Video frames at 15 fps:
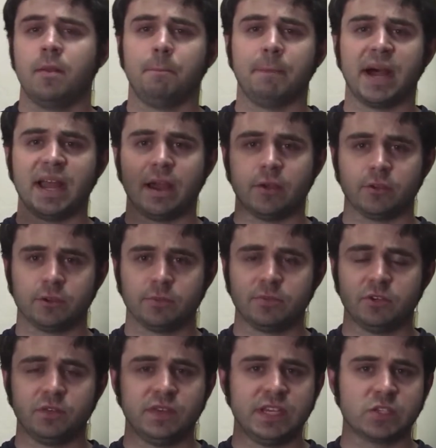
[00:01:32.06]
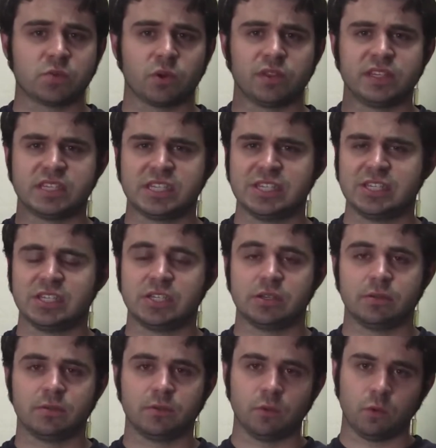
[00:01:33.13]
my other movies where this
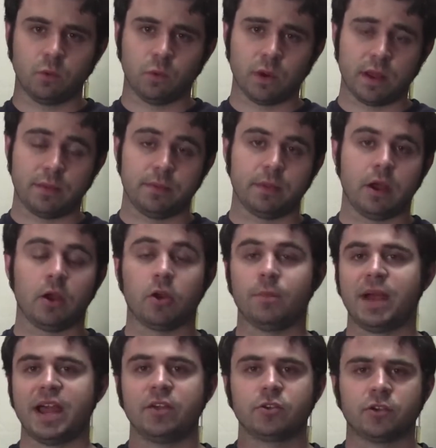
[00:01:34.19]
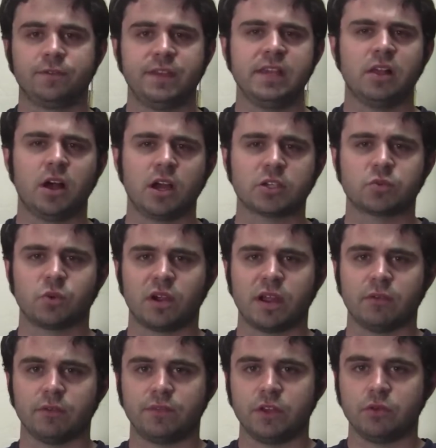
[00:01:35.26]
is what are my other vlogs where I
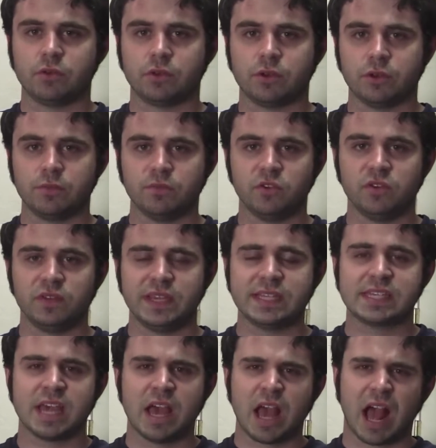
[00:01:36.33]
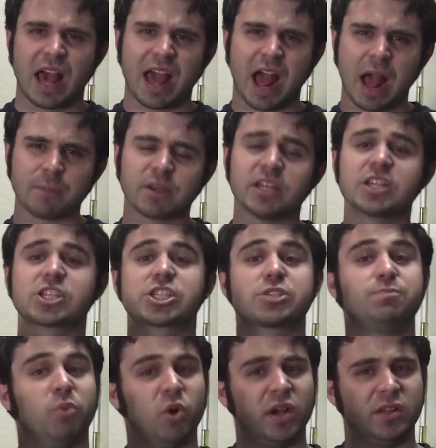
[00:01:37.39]
review good movies, I'm gonna
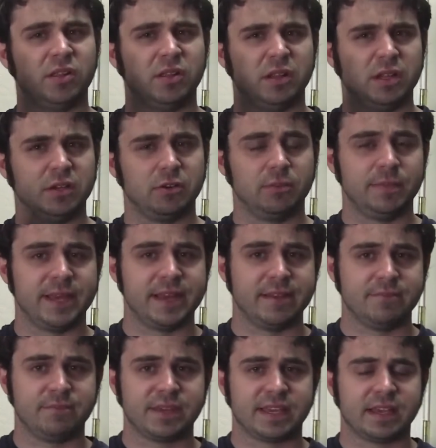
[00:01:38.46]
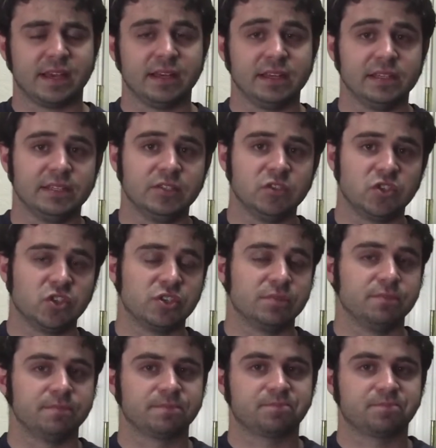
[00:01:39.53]
spoil a little bit because